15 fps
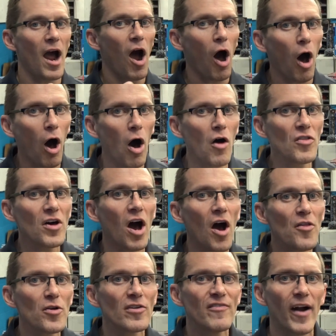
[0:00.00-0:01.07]
all the
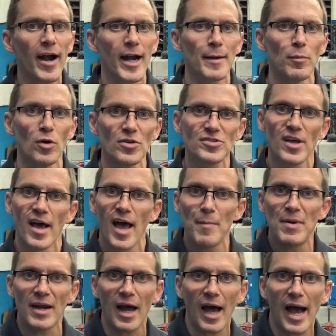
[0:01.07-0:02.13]
other variables have
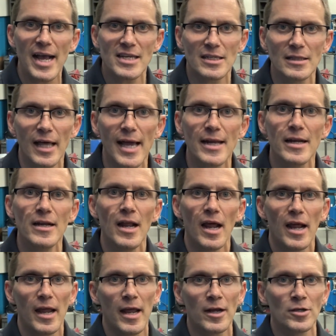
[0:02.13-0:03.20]
been isolated
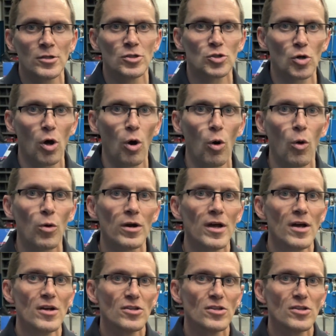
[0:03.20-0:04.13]
and controlled.